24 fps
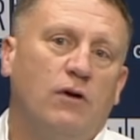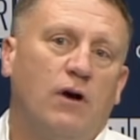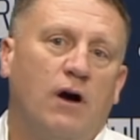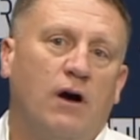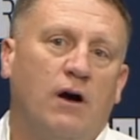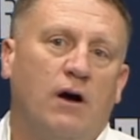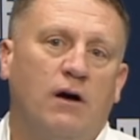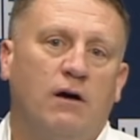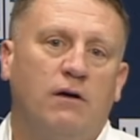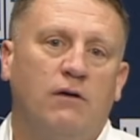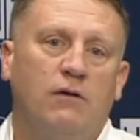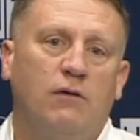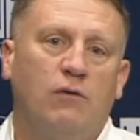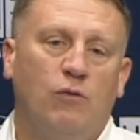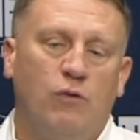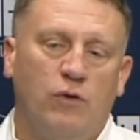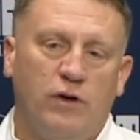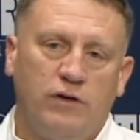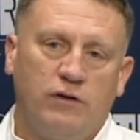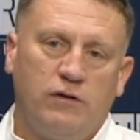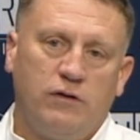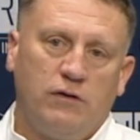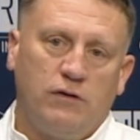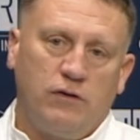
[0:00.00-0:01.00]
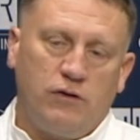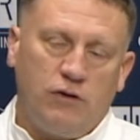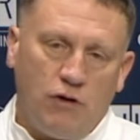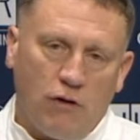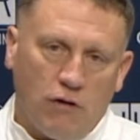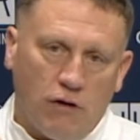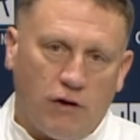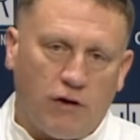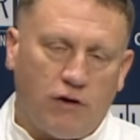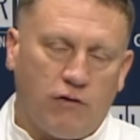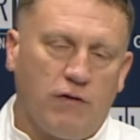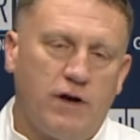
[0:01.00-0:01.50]
when you're a
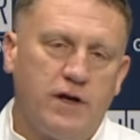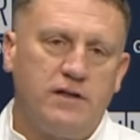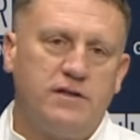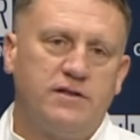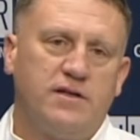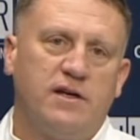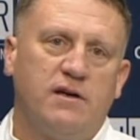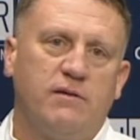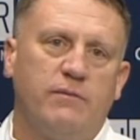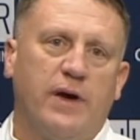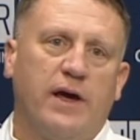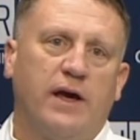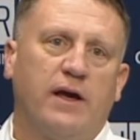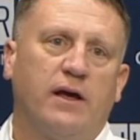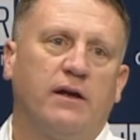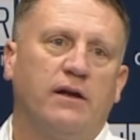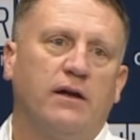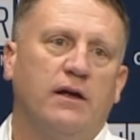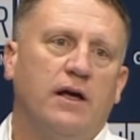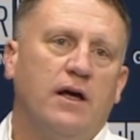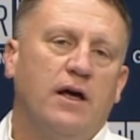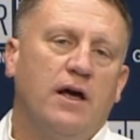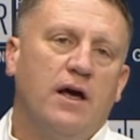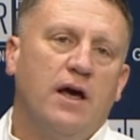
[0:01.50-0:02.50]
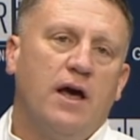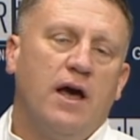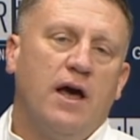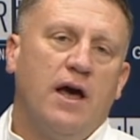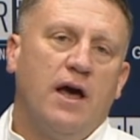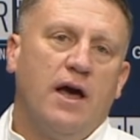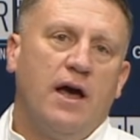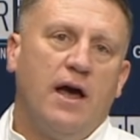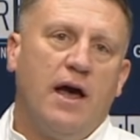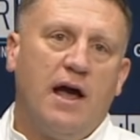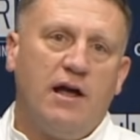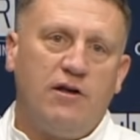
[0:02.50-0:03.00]
great teammate
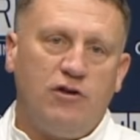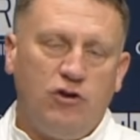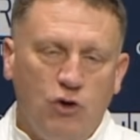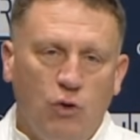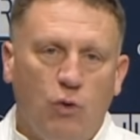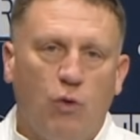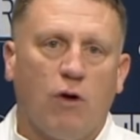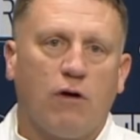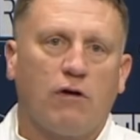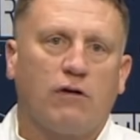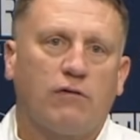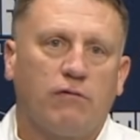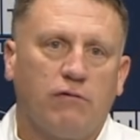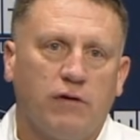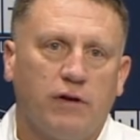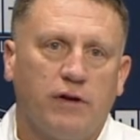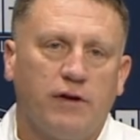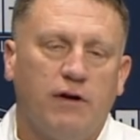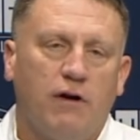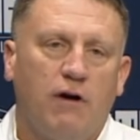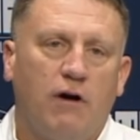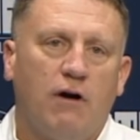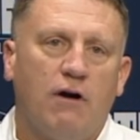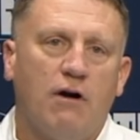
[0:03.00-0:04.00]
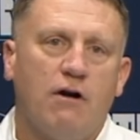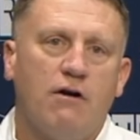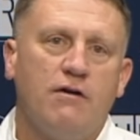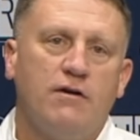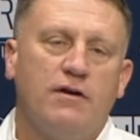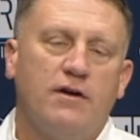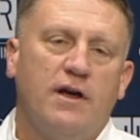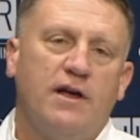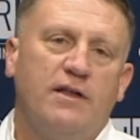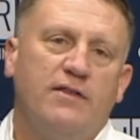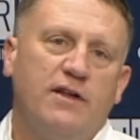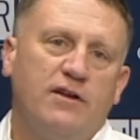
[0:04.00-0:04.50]
and you work really hard and
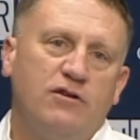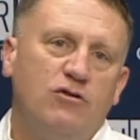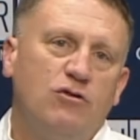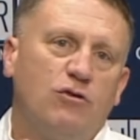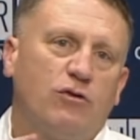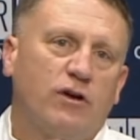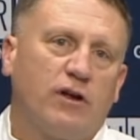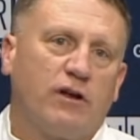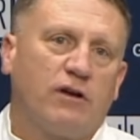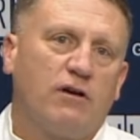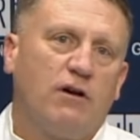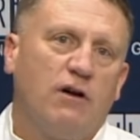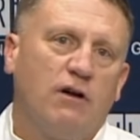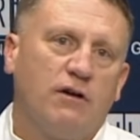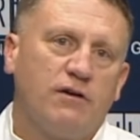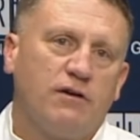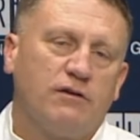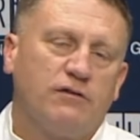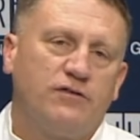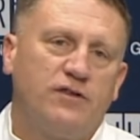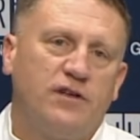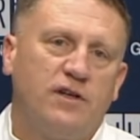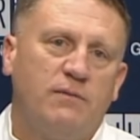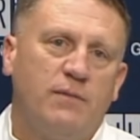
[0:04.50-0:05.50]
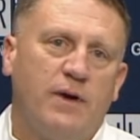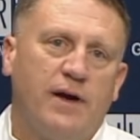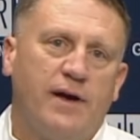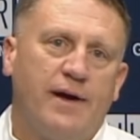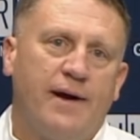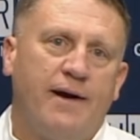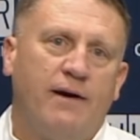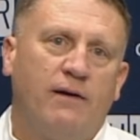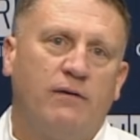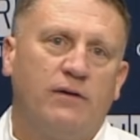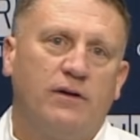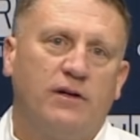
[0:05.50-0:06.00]
then you could call your teammate out,
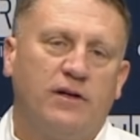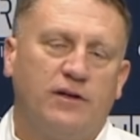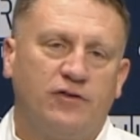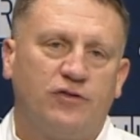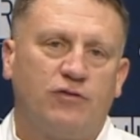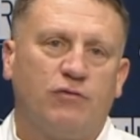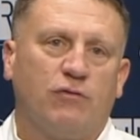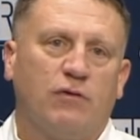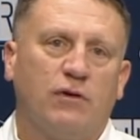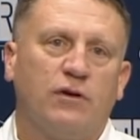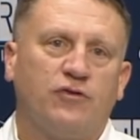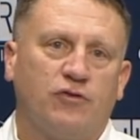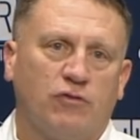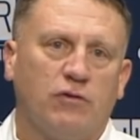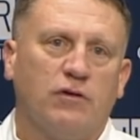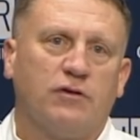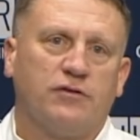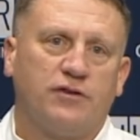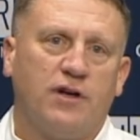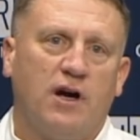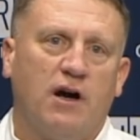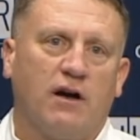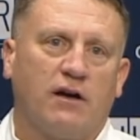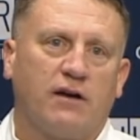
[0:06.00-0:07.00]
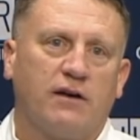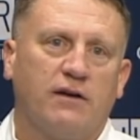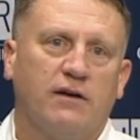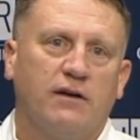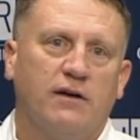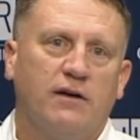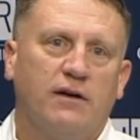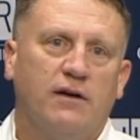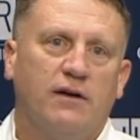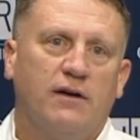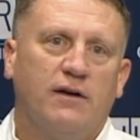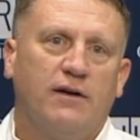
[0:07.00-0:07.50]
it's real talk.
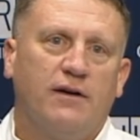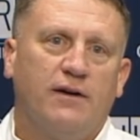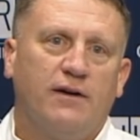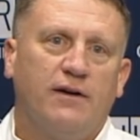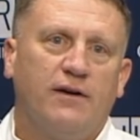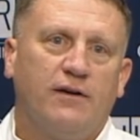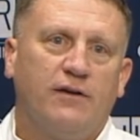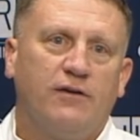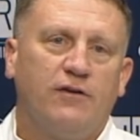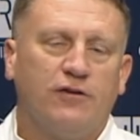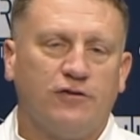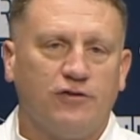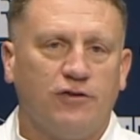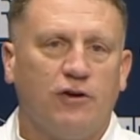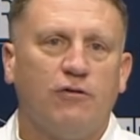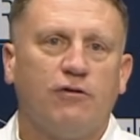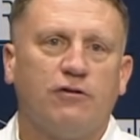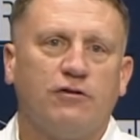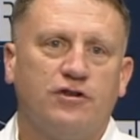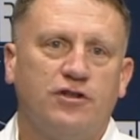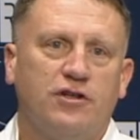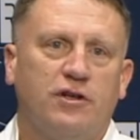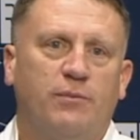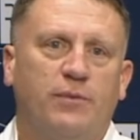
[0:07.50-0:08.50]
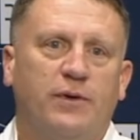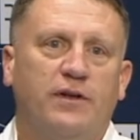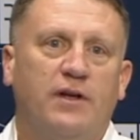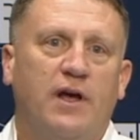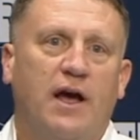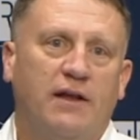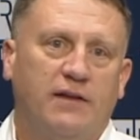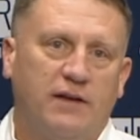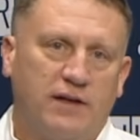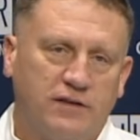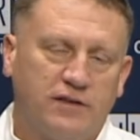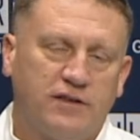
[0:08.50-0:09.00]
There's ownership in that.
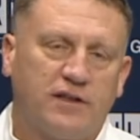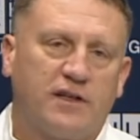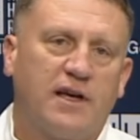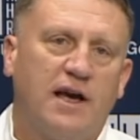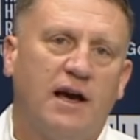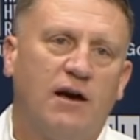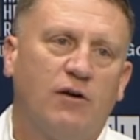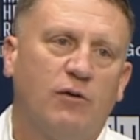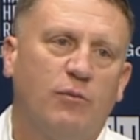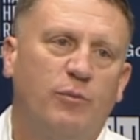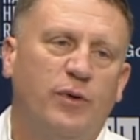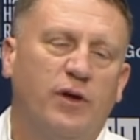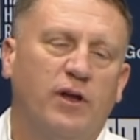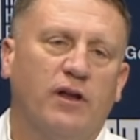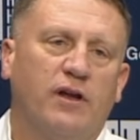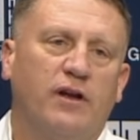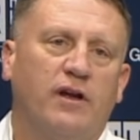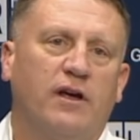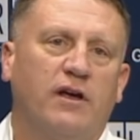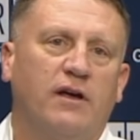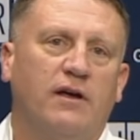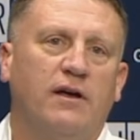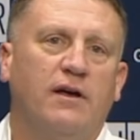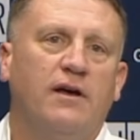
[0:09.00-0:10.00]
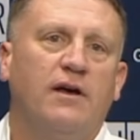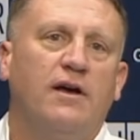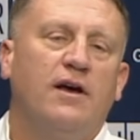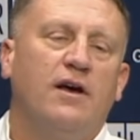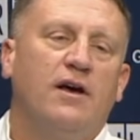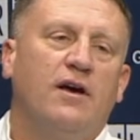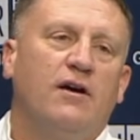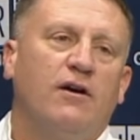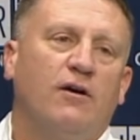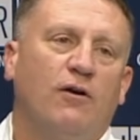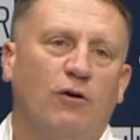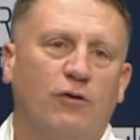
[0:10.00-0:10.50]
That's accountability.
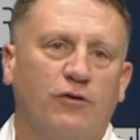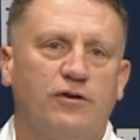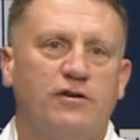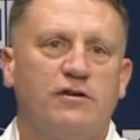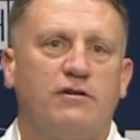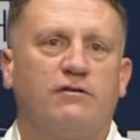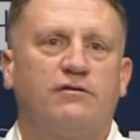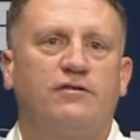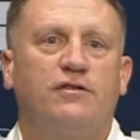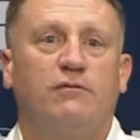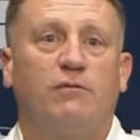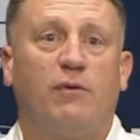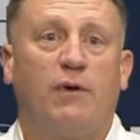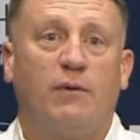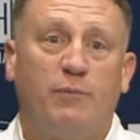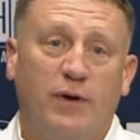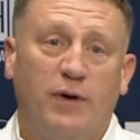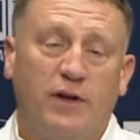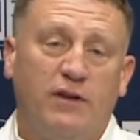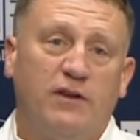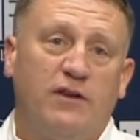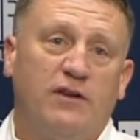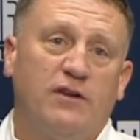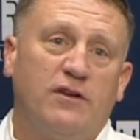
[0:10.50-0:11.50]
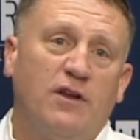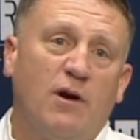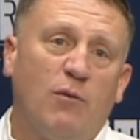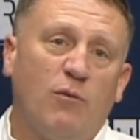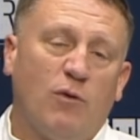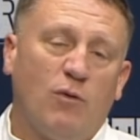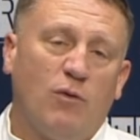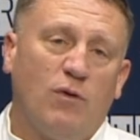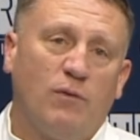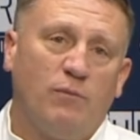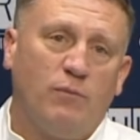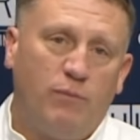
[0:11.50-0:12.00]
Holding your but the number
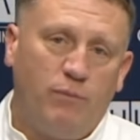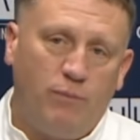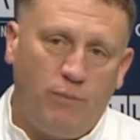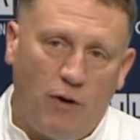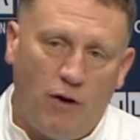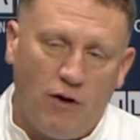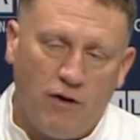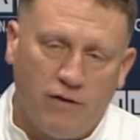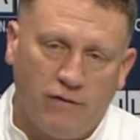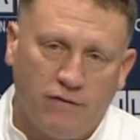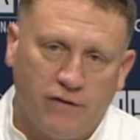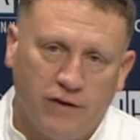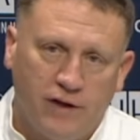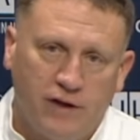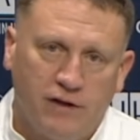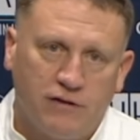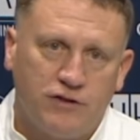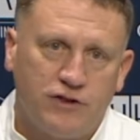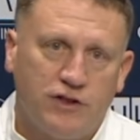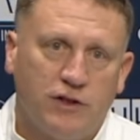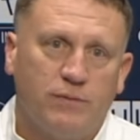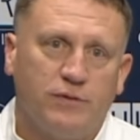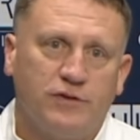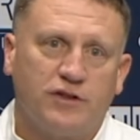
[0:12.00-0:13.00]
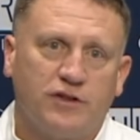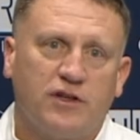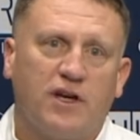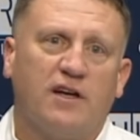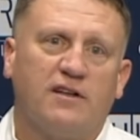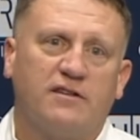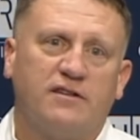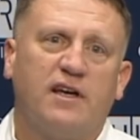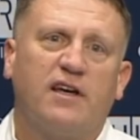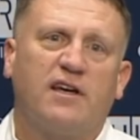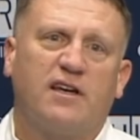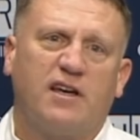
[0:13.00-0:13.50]
one part of leadership is you got to
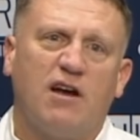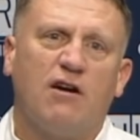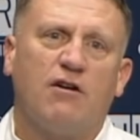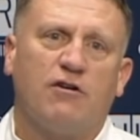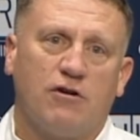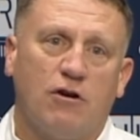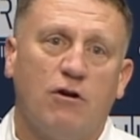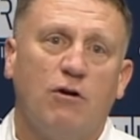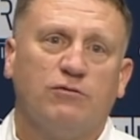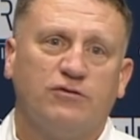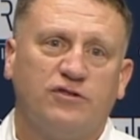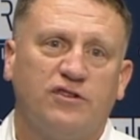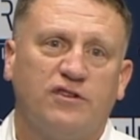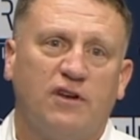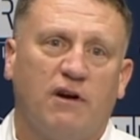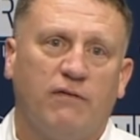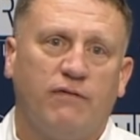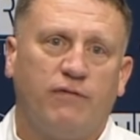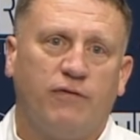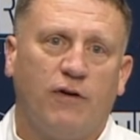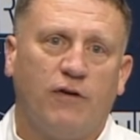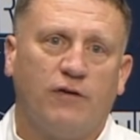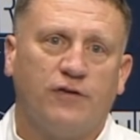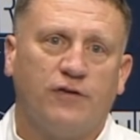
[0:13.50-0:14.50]
take care of your own stuff first.